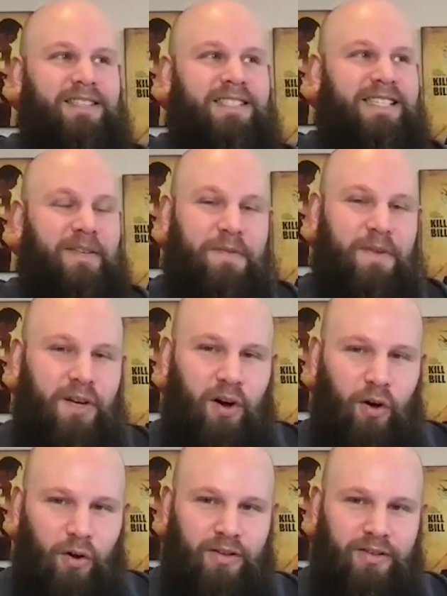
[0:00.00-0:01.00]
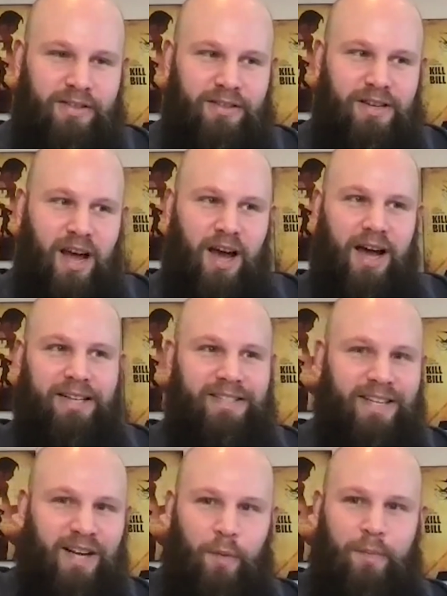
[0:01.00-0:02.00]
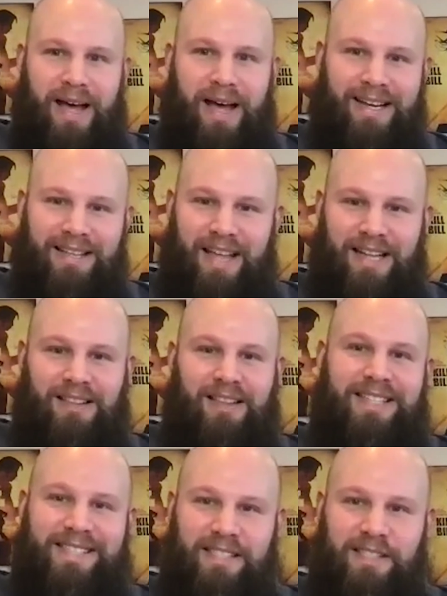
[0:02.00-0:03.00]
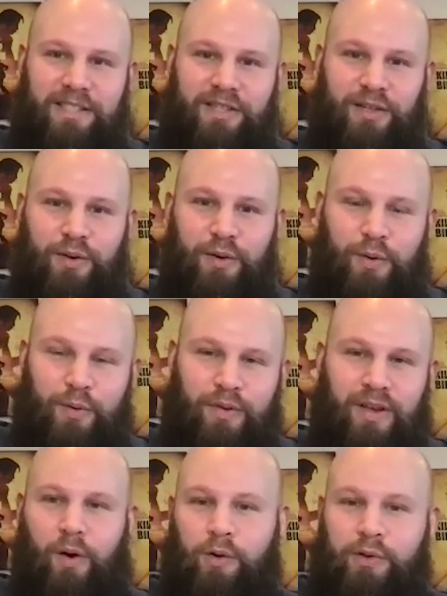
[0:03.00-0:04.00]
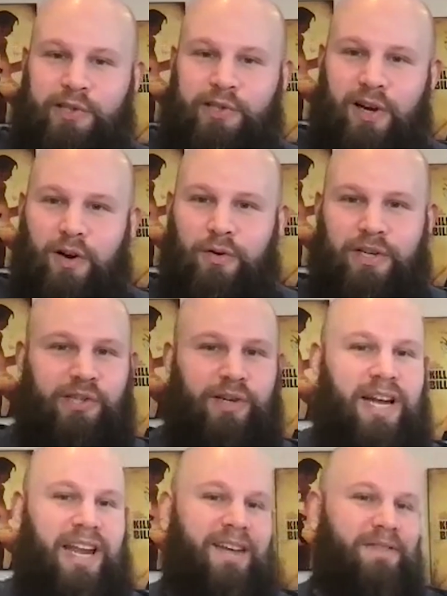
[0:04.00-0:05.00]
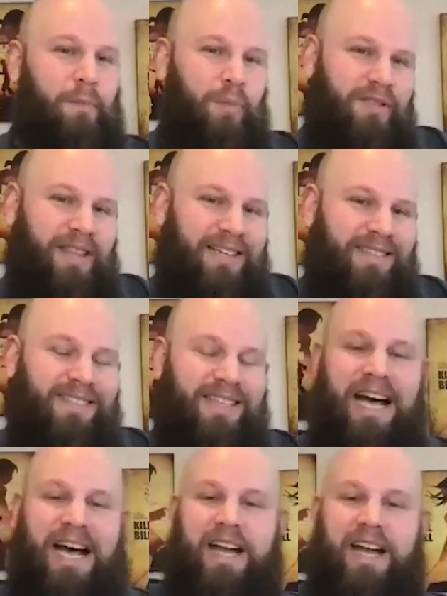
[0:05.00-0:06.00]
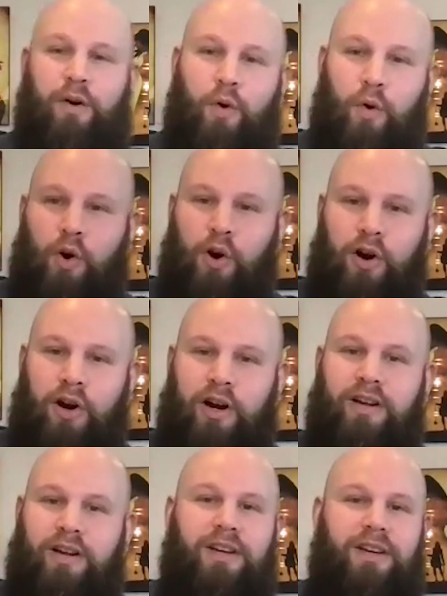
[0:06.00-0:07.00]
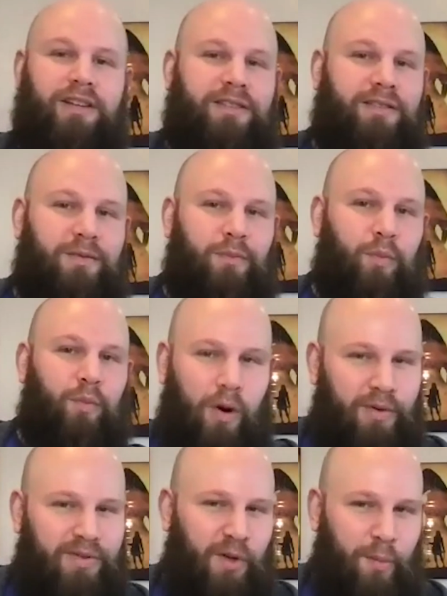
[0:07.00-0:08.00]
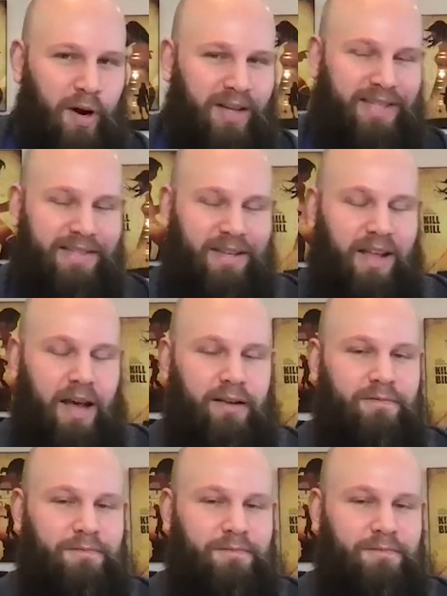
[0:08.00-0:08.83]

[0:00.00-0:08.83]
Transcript: difficult not to go back and like listen to the old show? Did you kind of have to put that aside, or what was your process on that?